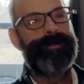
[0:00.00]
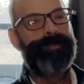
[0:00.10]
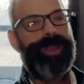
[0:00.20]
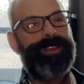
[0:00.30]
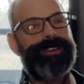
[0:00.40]

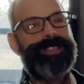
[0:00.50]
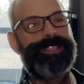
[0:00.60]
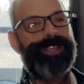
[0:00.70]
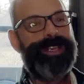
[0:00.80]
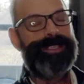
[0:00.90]
I thought
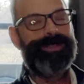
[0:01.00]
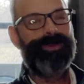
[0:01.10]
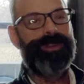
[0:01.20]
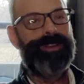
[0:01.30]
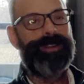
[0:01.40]
DJs
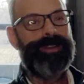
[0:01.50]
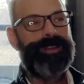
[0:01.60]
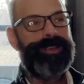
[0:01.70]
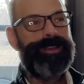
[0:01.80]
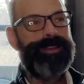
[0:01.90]
were
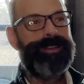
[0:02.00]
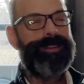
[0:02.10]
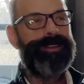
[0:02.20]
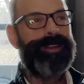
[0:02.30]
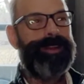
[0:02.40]

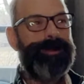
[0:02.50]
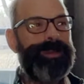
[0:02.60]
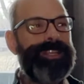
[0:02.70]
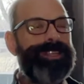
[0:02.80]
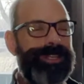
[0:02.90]
a
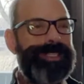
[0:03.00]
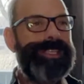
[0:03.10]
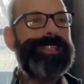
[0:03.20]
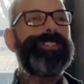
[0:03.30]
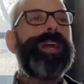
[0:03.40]
good
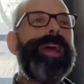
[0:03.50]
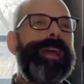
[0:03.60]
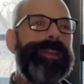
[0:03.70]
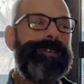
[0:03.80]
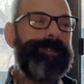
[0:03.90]
DJ,